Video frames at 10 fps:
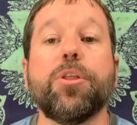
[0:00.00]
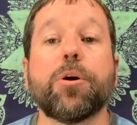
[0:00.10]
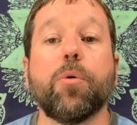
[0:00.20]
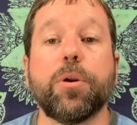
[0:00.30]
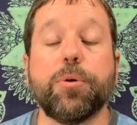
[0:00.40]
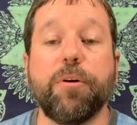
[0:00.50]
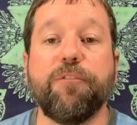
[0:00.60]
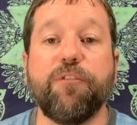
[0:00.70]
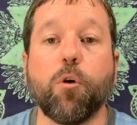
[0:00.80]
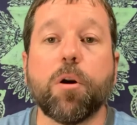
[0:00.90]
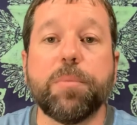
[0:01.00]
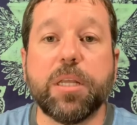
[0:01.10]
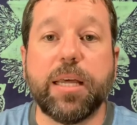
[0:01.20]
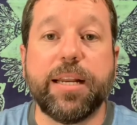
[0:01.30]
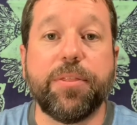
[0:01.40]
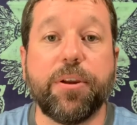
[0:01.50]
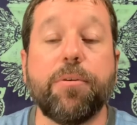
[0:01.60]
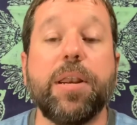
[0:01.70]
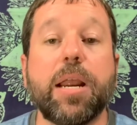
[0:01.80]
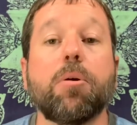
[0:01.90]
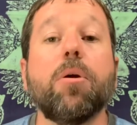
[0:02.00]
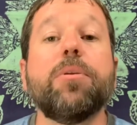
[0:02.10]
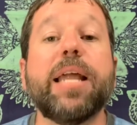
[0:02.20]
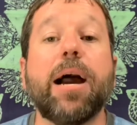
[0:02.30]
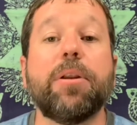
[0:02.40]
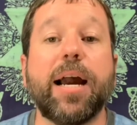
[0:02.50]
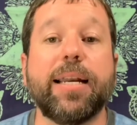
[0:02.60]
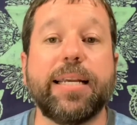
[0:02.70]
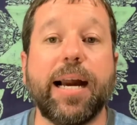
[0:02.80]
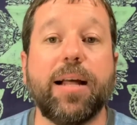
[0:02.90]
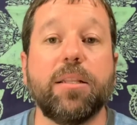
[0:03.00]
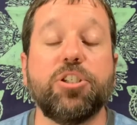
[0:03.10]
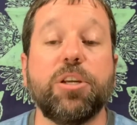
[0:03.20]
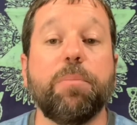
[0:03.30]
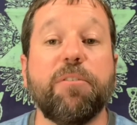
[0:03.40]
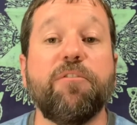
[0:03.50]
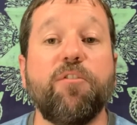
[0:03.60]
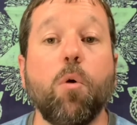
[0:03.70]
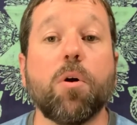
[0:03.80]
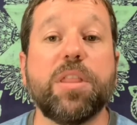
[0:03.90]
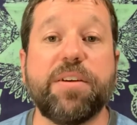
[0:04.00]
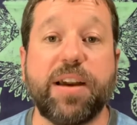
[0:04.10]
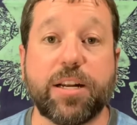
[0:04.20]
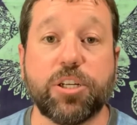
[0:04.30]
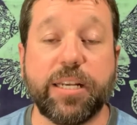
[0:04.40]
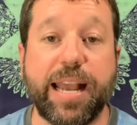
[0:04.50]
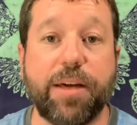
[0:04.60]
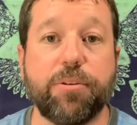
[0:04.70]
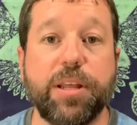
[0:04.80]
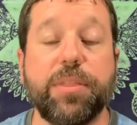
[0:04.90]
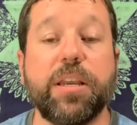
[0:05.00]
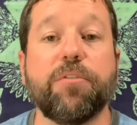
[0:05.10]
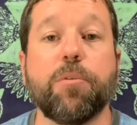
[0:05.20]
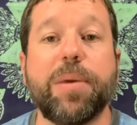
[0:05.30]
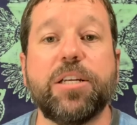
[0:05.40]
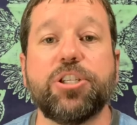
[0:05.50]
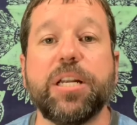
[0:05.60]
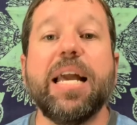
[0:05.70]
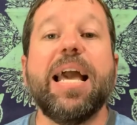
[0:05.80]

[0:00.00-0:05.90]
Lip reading: they're going to have formulated their narrowed down ideology before they've actually gathered in the information.